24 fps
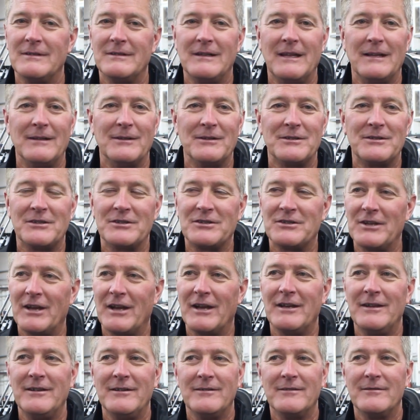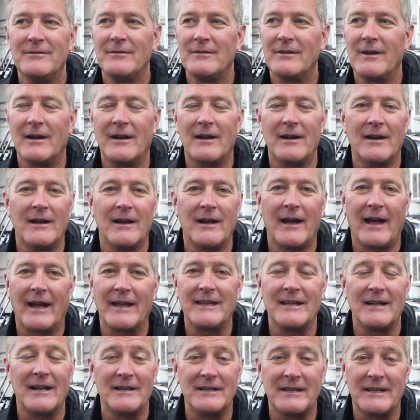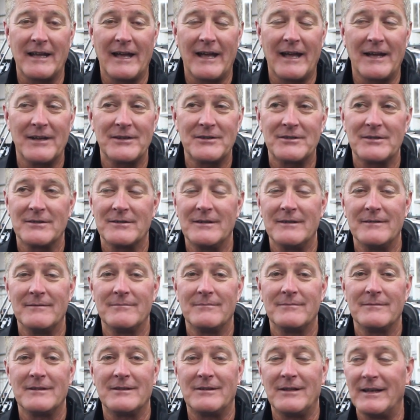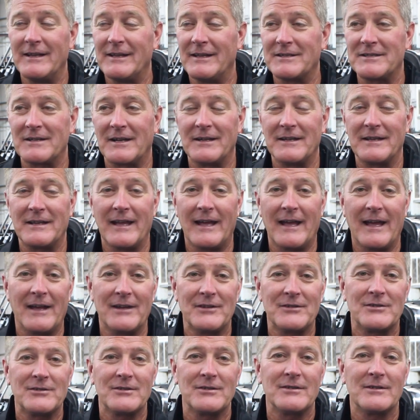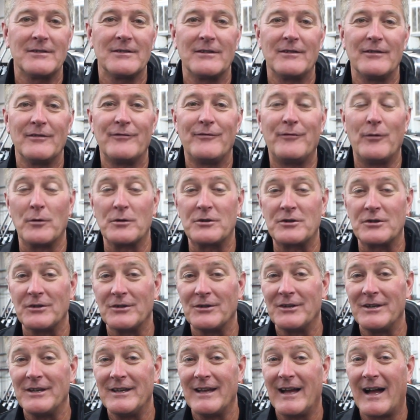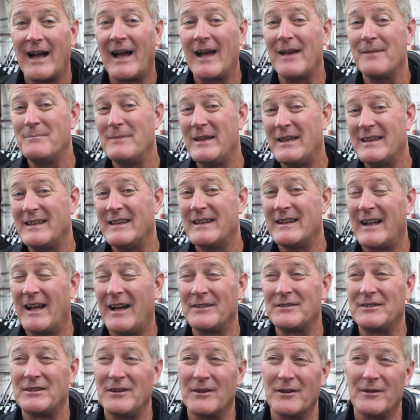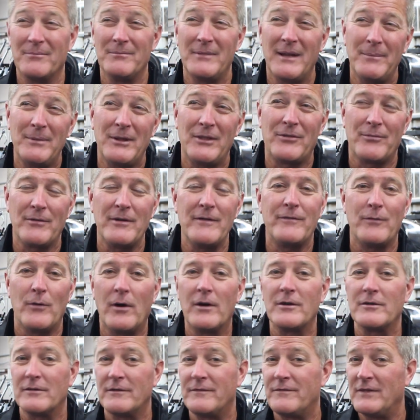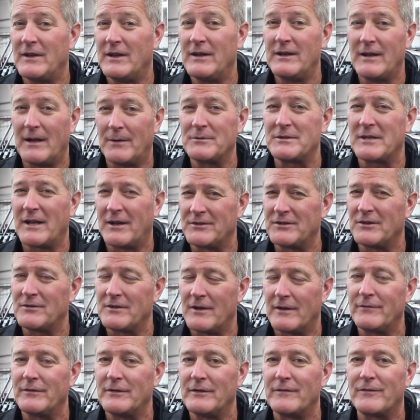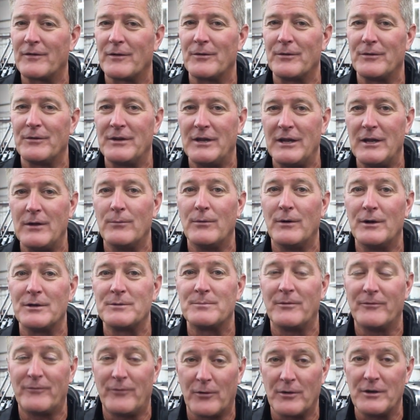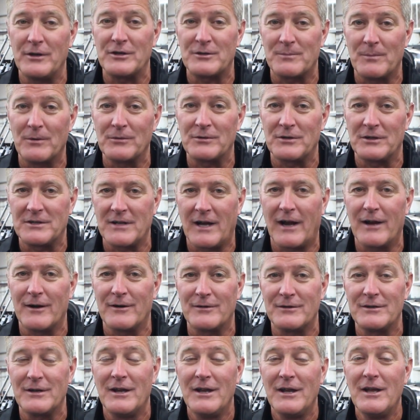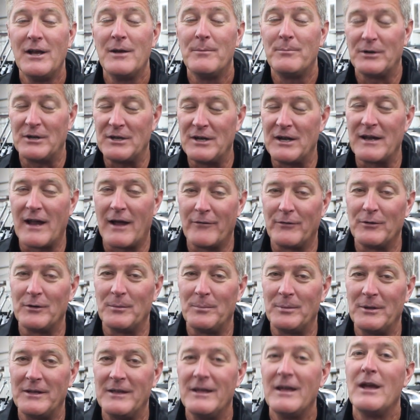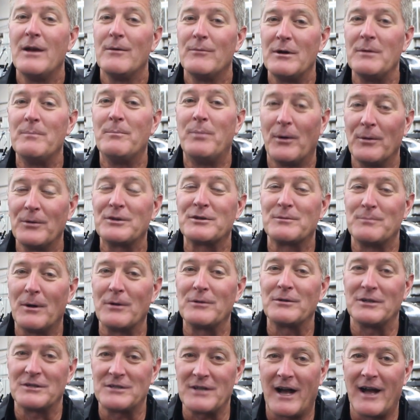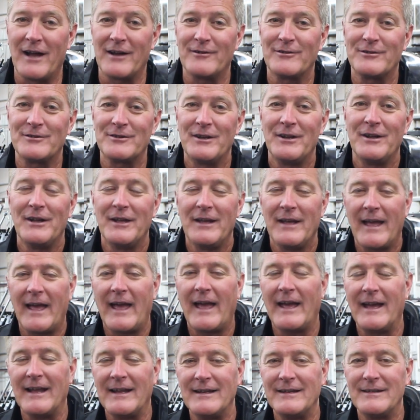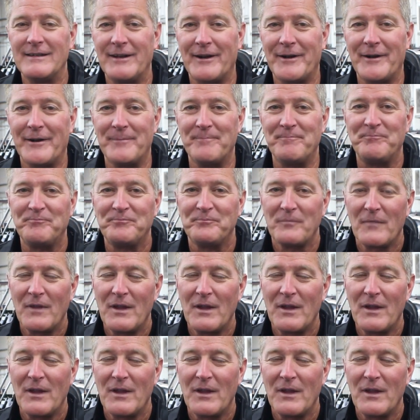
needless to say, uh, I get on the gas, Clay gets on the gas. Fortunately, I may get out there maybe three, 400 feet. I was out there definitely further than he was before he smoked the tires. But inevitably, we both smoked the tires. And um,